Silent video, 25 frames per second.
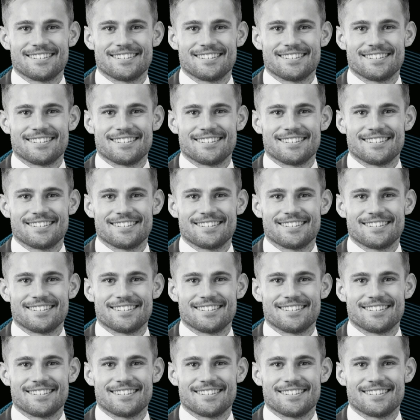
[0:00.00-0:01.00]

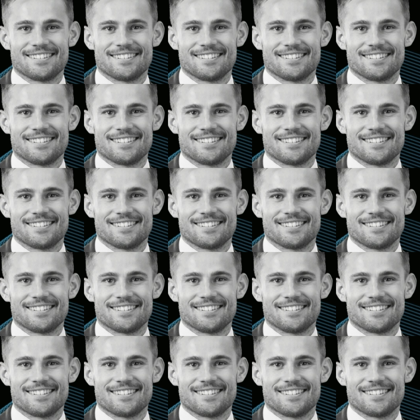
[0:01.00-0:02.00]

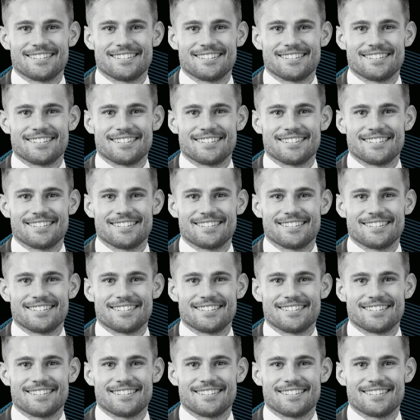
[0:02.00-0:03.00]

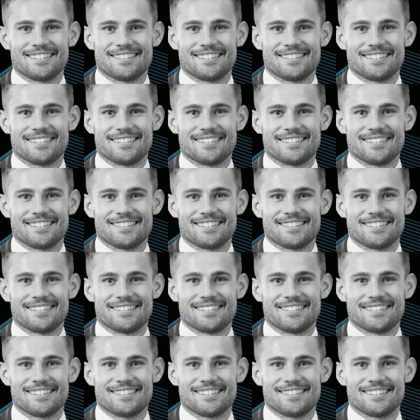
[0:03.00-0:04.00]

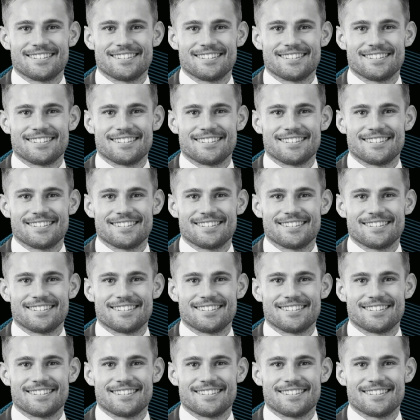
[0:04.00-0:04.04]
The face doesn't move, so there is nothing to read.